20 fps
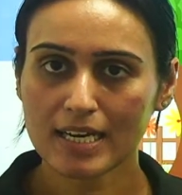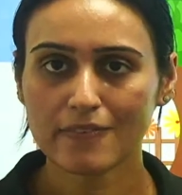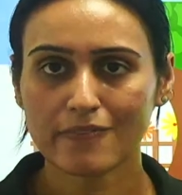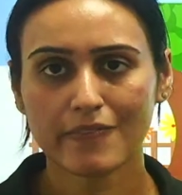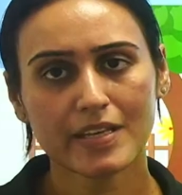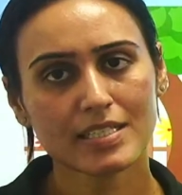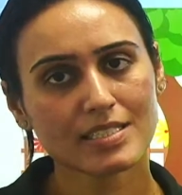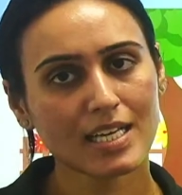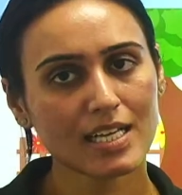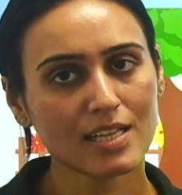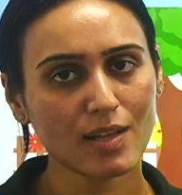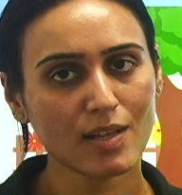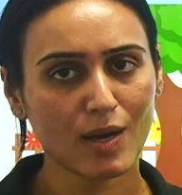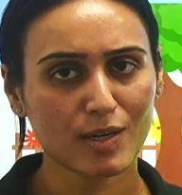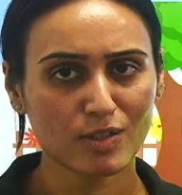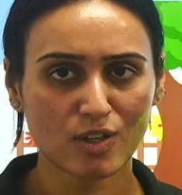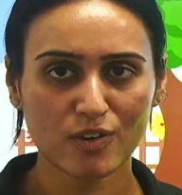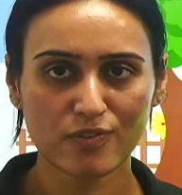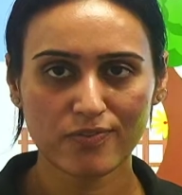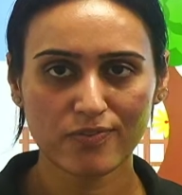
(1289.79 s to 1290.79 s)
We see a lot
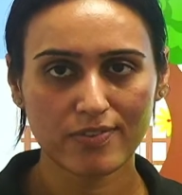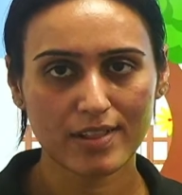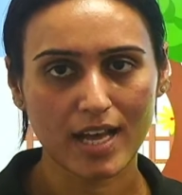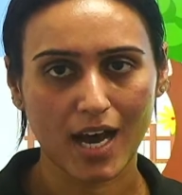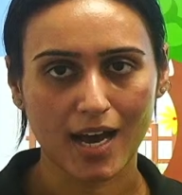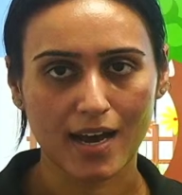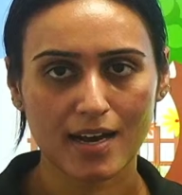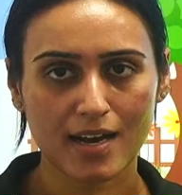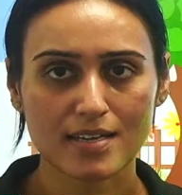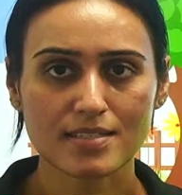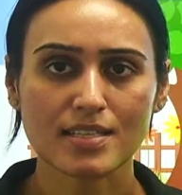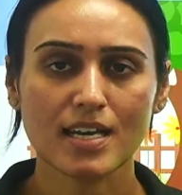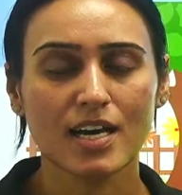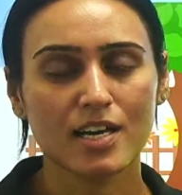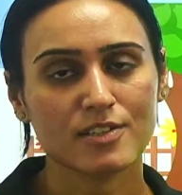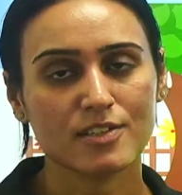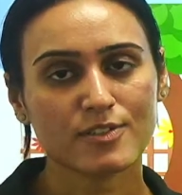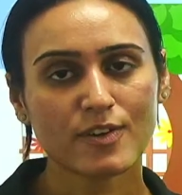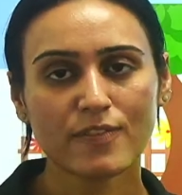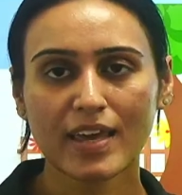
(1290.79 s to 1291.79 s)
of flowers.
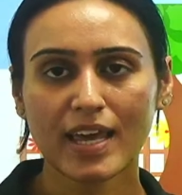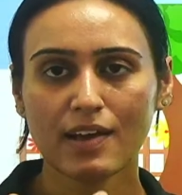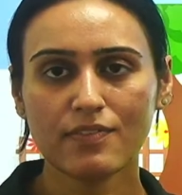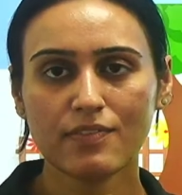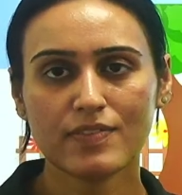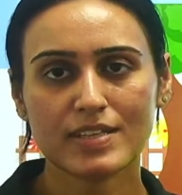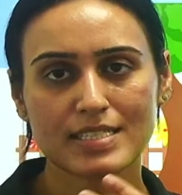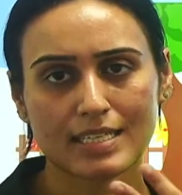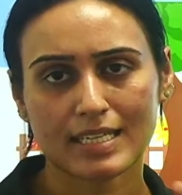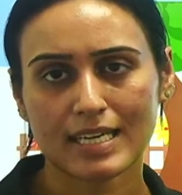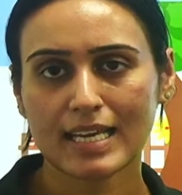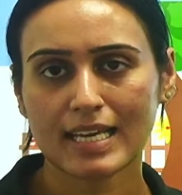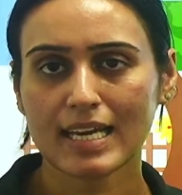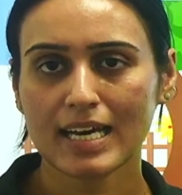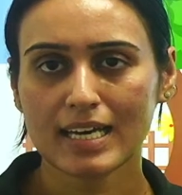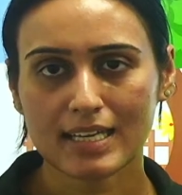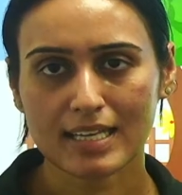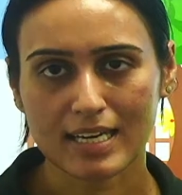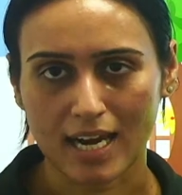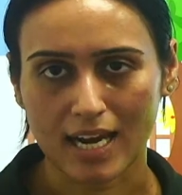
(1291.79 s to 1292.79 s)
So we are visiting our
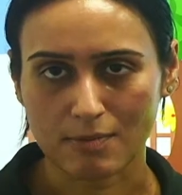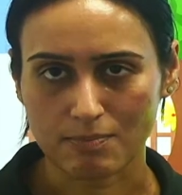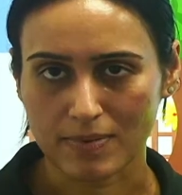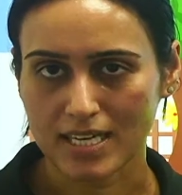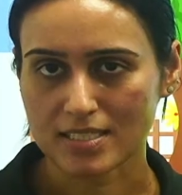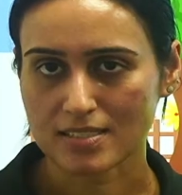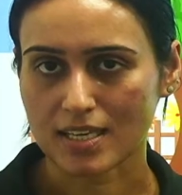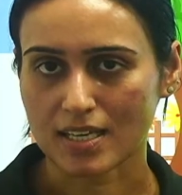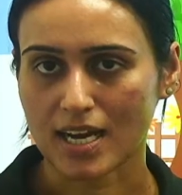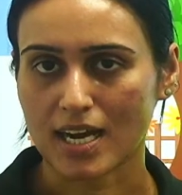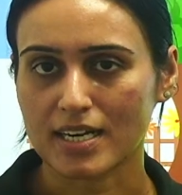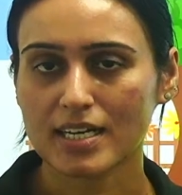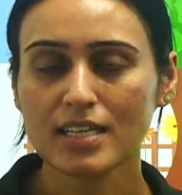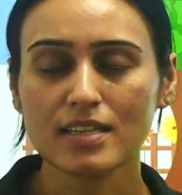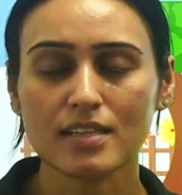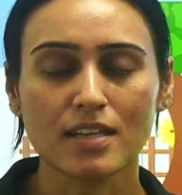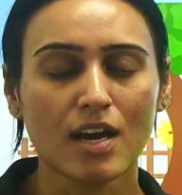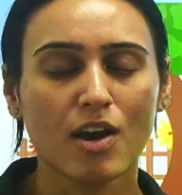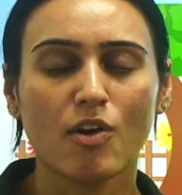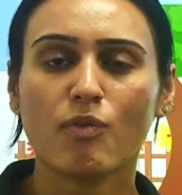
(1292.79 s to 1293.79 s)
grandpa's garden.
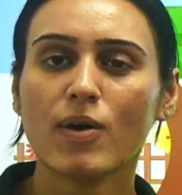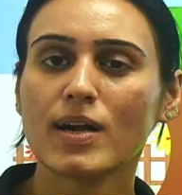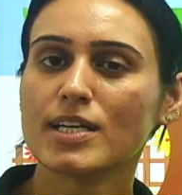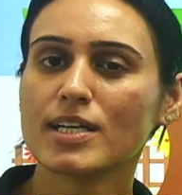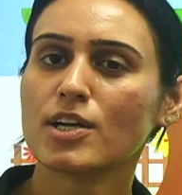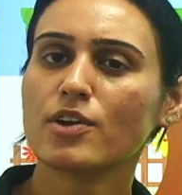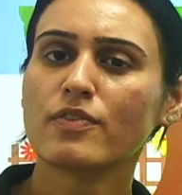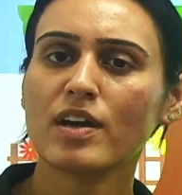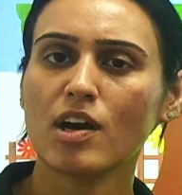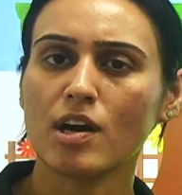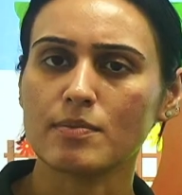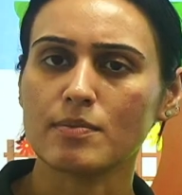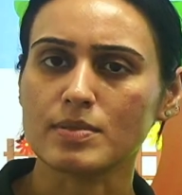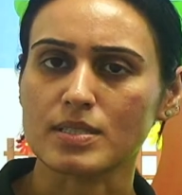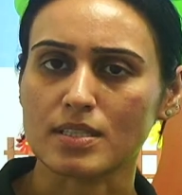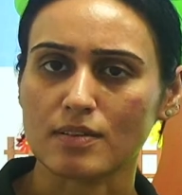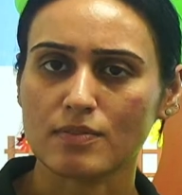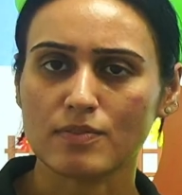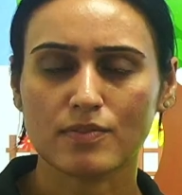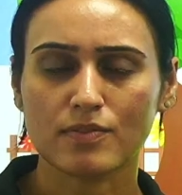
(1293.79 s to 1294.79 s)
What do we observe?
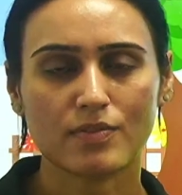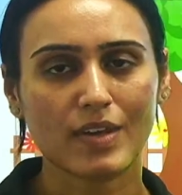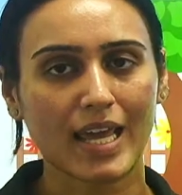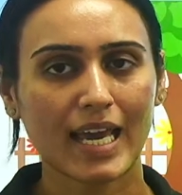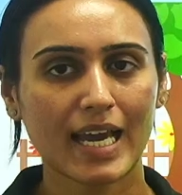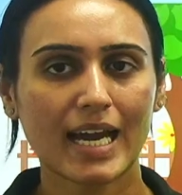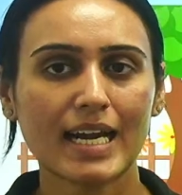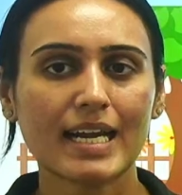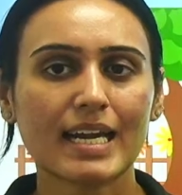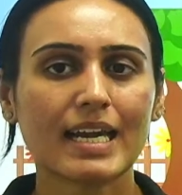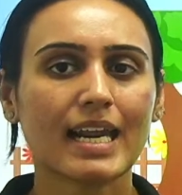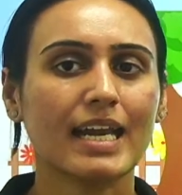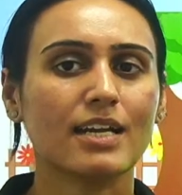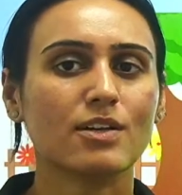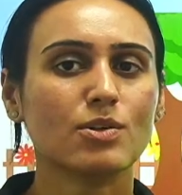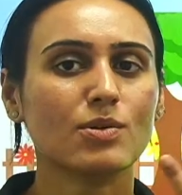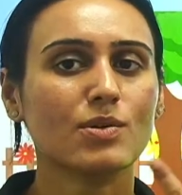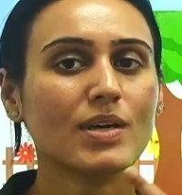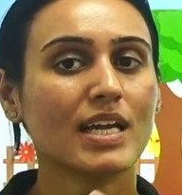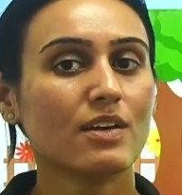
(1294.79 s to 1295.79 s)
We are trying
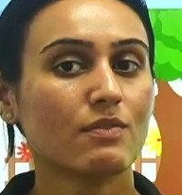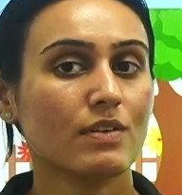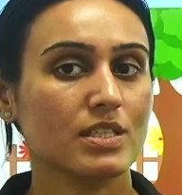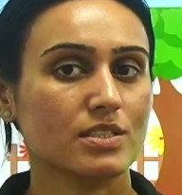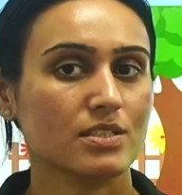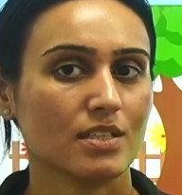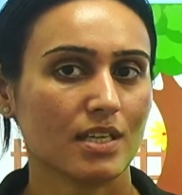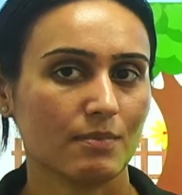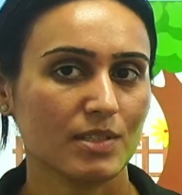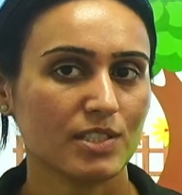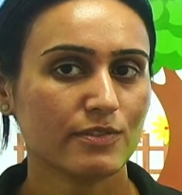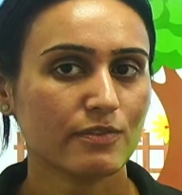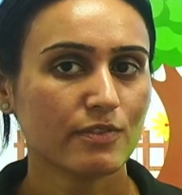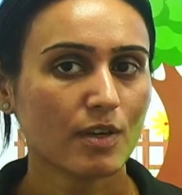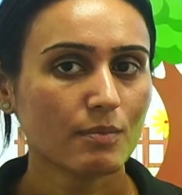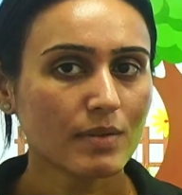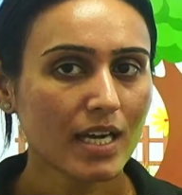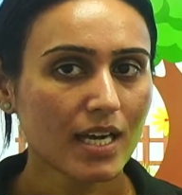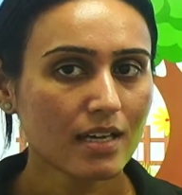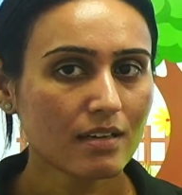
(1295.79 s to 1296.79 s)
to eat vegetables from
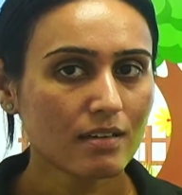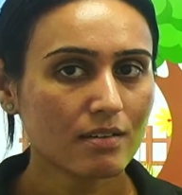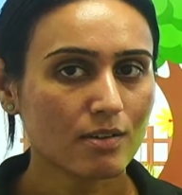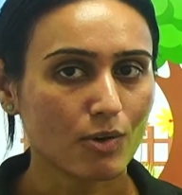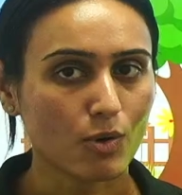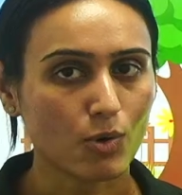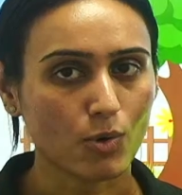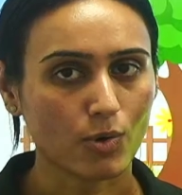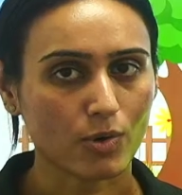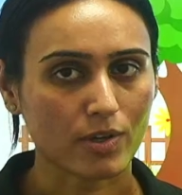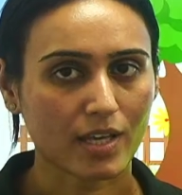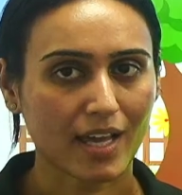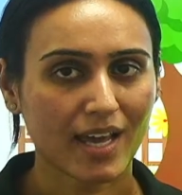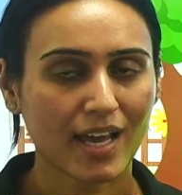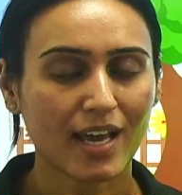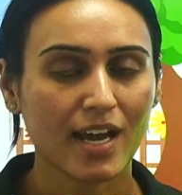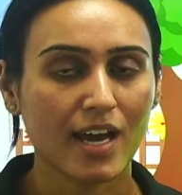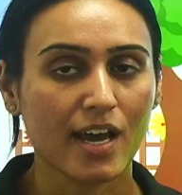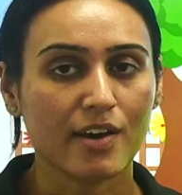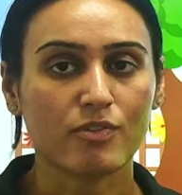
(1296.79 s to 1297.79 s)
there. Okay,
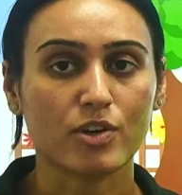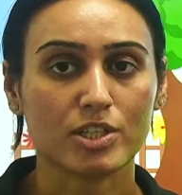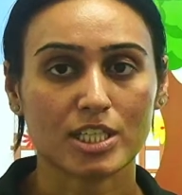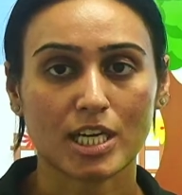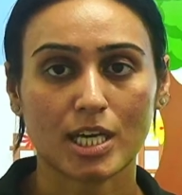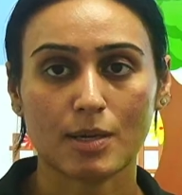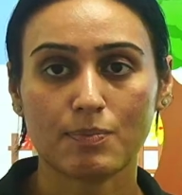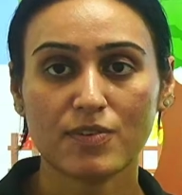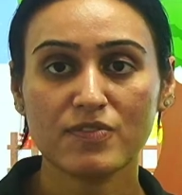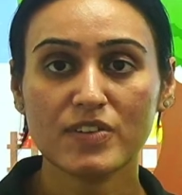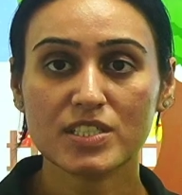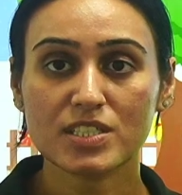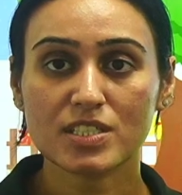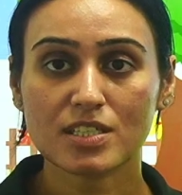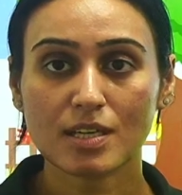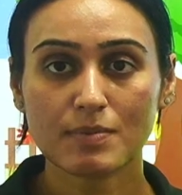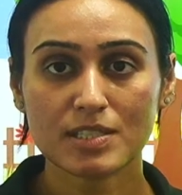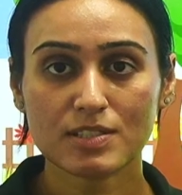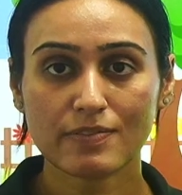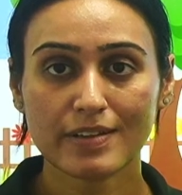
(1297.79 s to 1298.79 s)
what type of
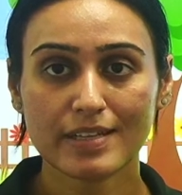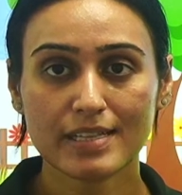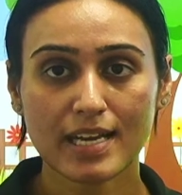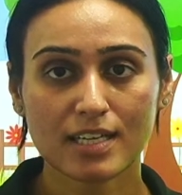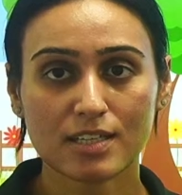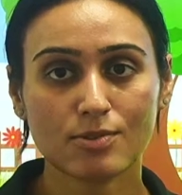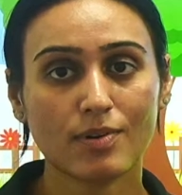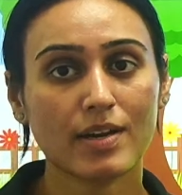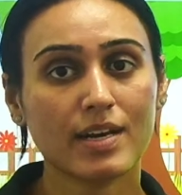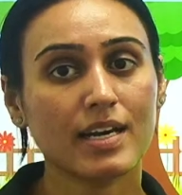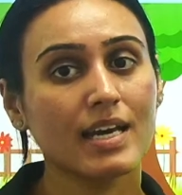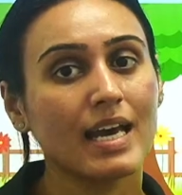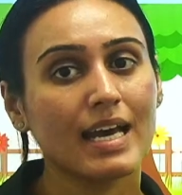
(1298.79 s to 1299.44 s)
vegetables we like to eat?